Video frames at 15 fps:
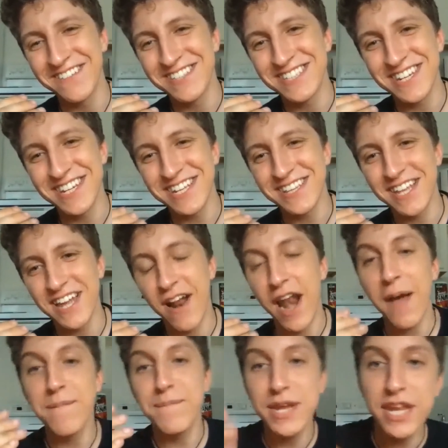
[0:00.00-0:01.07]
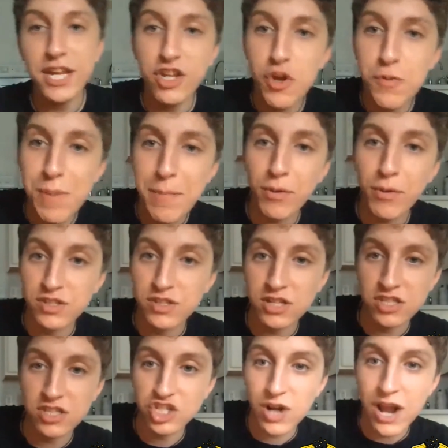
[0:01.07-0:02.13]
sitting there and I'm meeting new people because
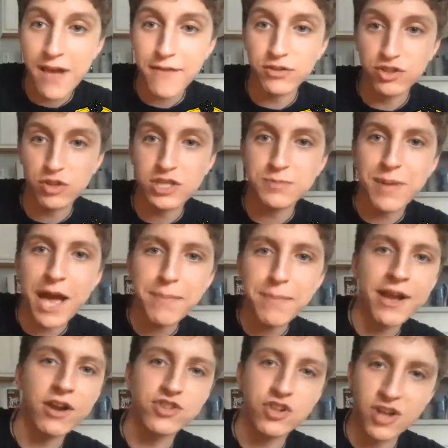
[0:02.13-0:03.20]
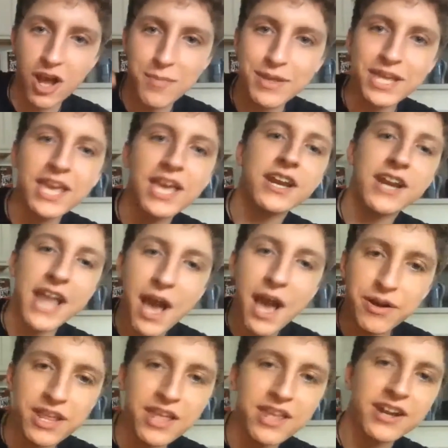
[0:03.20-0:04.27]
it's travel. So these backpackers are coming in and out
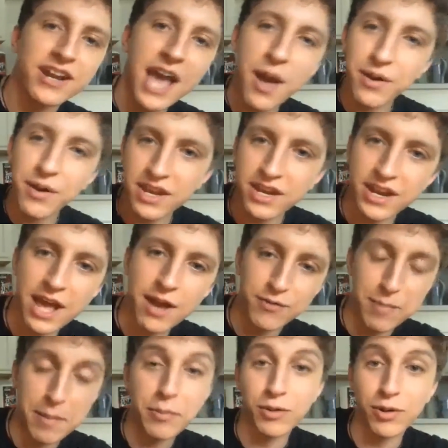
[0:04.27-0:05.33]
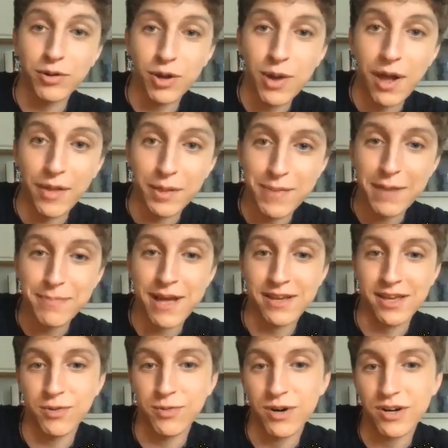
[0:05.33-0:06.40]
and in and out and in and out for people who don't know how like
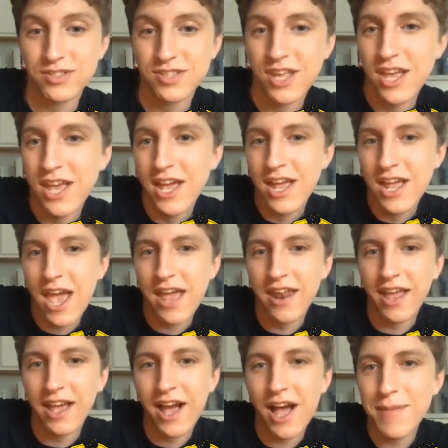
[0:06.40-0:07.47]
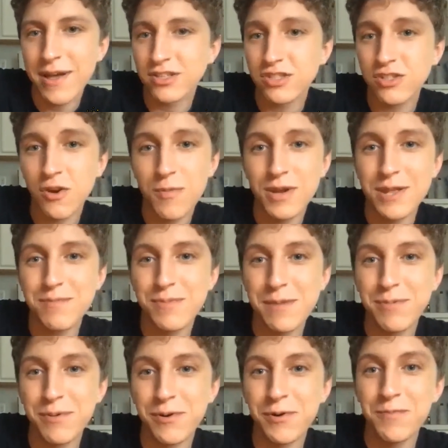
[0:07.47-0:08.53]
backpacking works. And like, I met so many
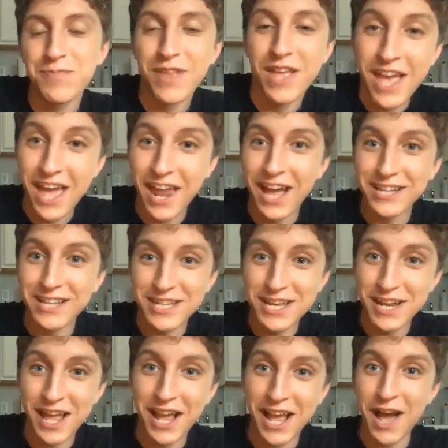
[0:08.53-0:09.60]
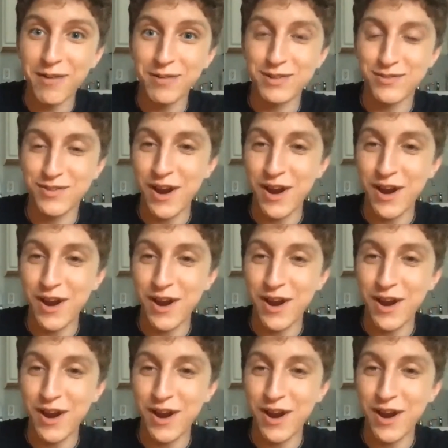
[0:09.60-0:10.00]
people, and I was